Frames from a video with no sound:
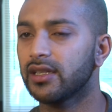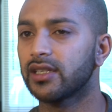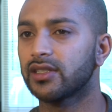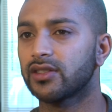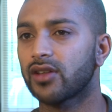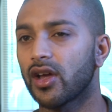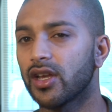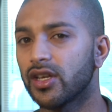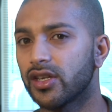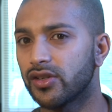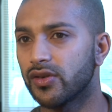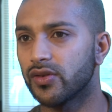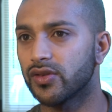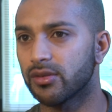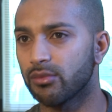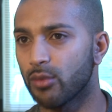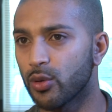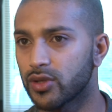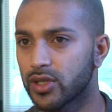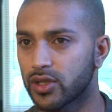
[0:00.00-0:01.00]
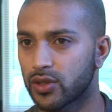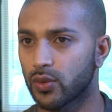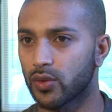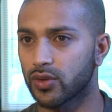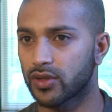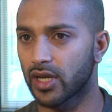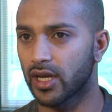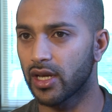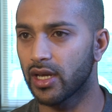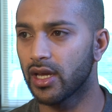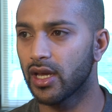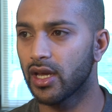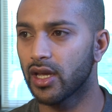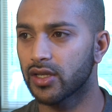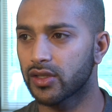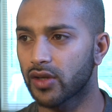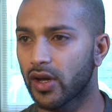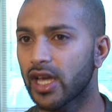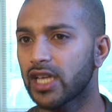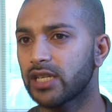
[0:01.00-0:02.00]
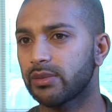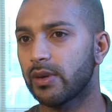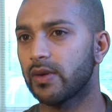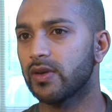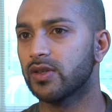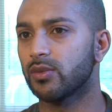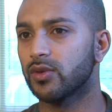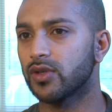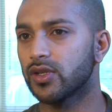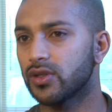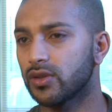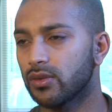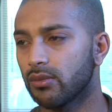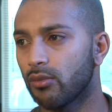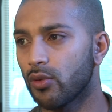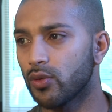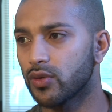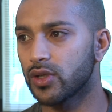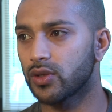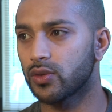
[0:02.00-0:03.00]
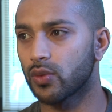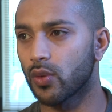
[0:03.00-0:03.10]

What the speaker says: they start introducing music torture. So I experienced music